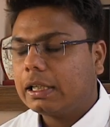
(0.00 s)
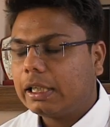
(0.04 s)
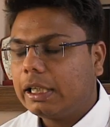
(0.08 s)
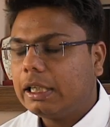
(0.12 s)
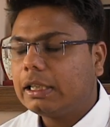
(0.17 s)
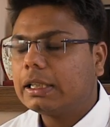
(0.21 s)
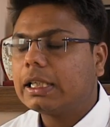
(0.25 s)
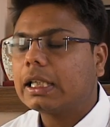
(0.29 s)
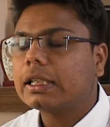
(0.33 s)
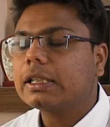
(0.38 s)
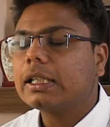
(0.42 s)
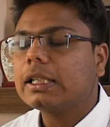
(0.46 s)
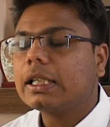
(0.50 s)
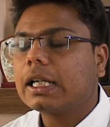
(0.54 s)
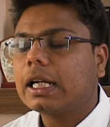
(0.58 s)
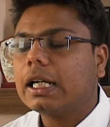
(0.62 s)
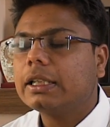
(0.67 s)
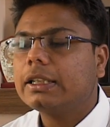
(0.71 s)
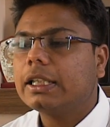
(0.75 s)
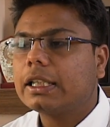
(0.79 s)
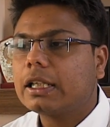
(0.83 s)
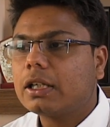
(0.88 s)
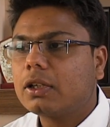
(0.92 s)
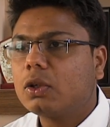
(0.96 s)
In
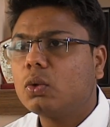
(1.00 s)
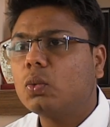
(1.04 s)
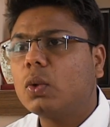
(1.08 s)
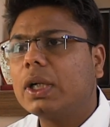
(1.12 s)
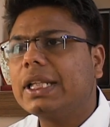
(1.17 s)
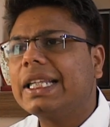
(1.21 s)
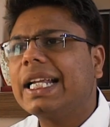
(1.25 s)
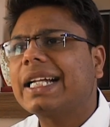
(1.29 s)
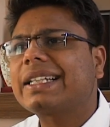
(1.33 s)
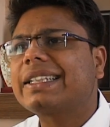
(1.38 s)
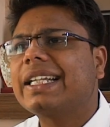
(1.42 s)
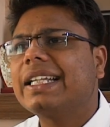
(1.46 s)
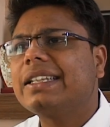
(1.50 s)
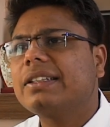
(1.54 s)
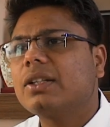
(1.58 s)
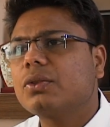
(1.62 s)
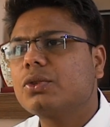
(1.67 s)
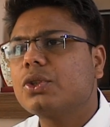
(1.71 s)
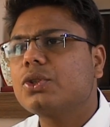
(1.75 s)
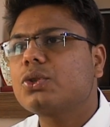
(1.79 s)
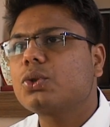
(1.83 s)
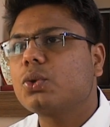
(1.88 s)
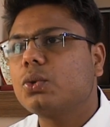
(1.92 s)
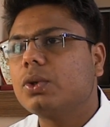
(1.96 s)
Karnataka, there are around 1 lakh
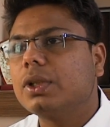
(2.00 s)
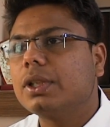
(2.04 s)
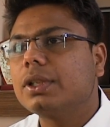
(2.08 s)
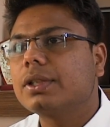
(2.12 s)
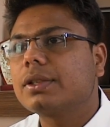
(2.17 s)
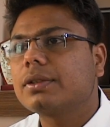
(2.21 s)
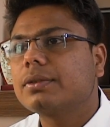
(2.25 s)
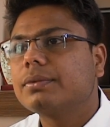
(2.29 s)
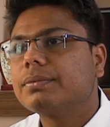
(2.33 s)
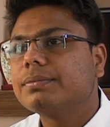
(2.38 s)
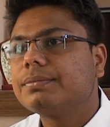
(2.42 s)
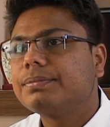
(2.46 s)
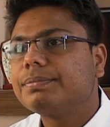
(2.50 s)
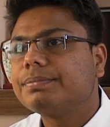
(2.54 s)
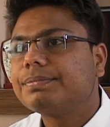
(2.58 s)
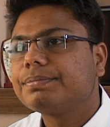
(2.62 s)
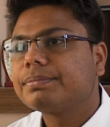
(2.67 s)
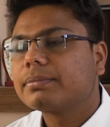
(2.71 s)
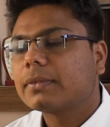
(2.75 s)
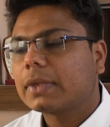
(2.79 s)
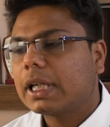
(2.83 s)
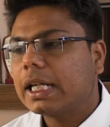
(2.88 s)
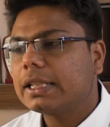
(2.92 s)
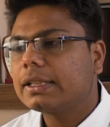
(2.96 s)
10,000 students.
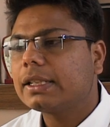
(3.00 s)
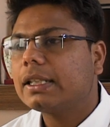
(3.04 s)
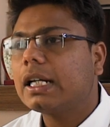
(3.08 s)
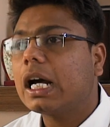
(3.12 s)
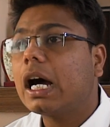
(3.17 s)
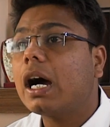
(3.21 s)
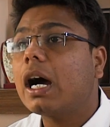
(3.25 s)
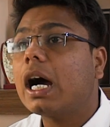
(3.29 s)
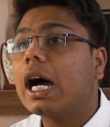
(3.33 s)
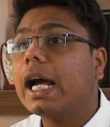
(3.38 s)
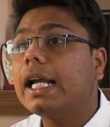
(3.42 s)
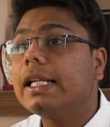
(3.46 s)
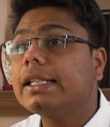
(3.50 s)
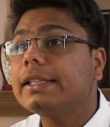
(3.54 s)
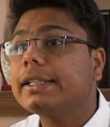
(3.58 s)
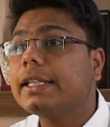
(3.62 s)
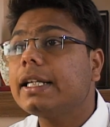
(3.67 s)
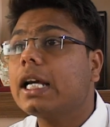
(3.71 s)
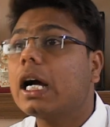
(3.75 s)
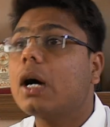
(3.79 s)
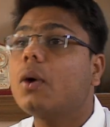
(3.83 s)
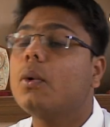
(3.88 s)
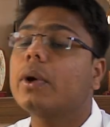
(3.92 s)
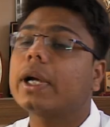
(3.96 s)
I said, I'll
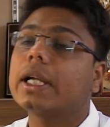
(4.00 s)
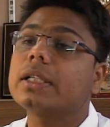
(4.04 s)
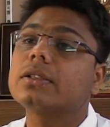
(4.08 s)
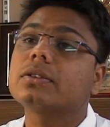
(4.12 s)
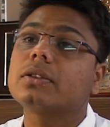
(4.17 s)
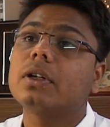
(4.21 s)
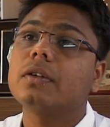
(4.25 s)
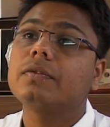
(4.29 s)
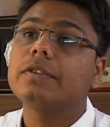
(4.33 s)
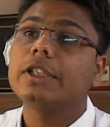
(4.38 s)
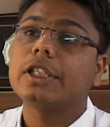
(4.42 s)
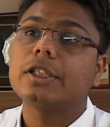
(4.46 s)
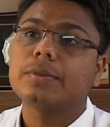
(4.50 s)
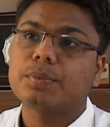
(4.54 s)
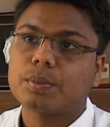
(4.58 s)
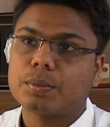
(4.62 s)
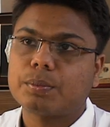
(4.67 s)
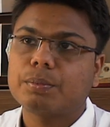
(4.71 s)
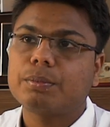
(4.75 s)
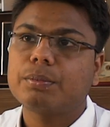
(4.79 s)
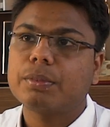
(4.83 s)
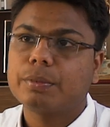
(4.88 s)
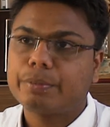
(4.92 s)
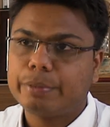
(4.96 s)
see how I can solve this
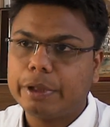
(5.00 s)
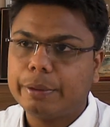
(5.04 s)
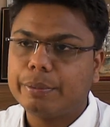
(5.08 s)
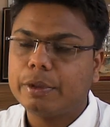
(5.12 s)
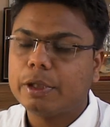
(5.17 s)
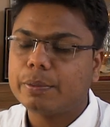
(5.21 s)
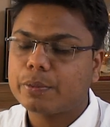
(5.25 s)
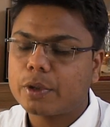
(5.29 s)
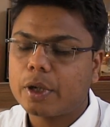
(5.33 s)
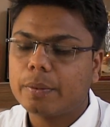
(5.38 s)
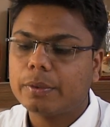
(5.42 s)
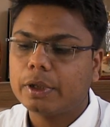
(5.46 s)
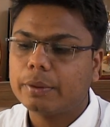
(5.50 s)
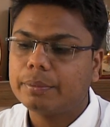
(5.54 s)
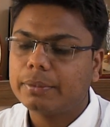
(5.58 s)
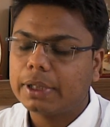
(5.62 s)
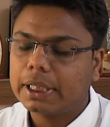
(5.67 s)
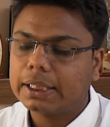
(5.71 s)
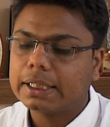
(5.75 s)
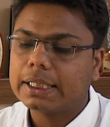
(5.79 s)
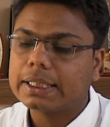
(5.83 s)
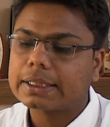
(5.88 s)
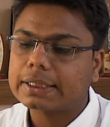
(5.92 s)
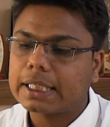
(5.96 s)
people problem
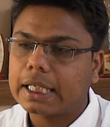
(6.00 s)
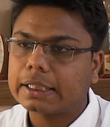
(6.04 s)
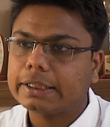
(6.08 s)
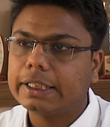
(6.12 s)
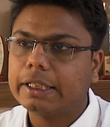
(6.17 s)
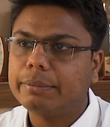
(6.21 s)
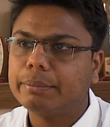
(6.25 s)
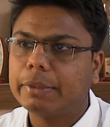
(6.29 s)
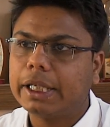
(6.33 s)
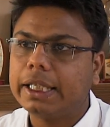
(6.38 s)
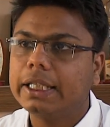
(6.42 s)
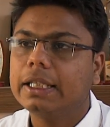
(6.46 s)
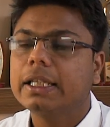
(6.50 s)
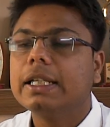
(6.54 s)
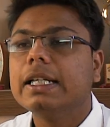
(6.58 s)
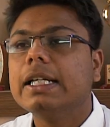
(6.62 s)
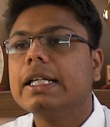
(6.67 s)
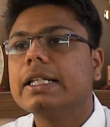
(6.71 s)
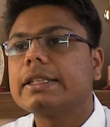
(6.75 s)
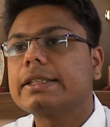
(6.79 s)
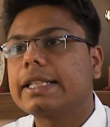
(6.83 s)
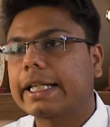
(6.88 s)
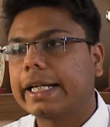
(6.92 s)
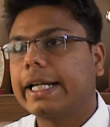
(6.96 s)
and I started my
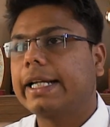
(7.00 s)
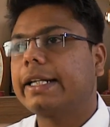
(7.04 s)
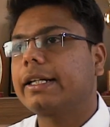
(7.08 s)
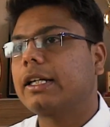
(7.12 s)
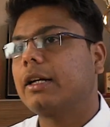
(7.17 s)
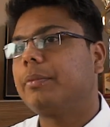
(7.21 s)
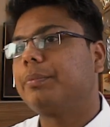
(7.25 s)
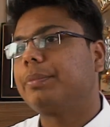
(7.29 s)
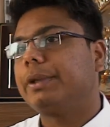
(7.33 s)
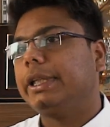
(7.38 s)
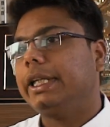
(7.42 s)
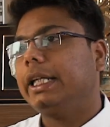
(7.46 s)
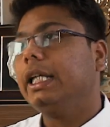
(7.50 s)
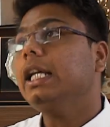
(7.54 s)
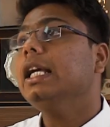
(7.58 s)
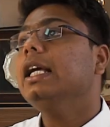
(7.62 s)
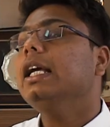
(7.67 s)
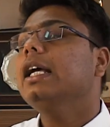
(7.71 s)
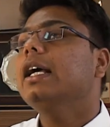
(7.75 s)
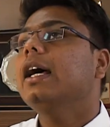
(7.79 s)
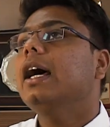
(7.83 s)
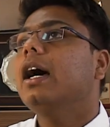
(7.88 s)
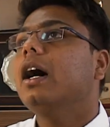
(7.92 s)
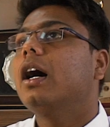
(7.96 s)
second company
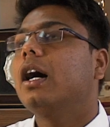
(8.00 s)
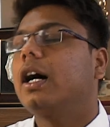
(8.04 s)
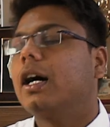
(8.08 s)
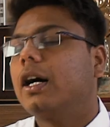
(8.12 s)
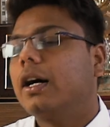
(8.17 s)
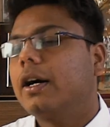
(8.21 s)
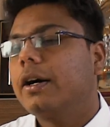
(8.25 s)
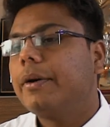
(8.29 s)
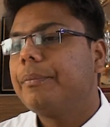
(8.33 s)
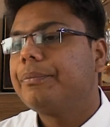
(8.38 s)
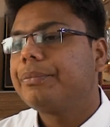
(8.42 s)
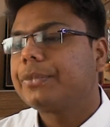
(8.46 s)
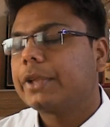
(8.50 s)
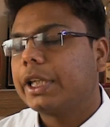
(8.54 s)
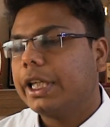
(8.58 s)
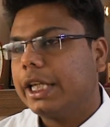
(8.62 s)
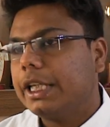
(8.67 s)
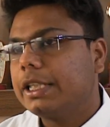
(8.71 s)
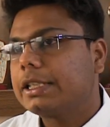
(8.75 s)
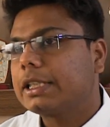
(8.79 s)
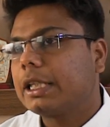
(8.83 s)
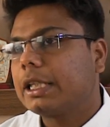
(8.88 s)
uh, in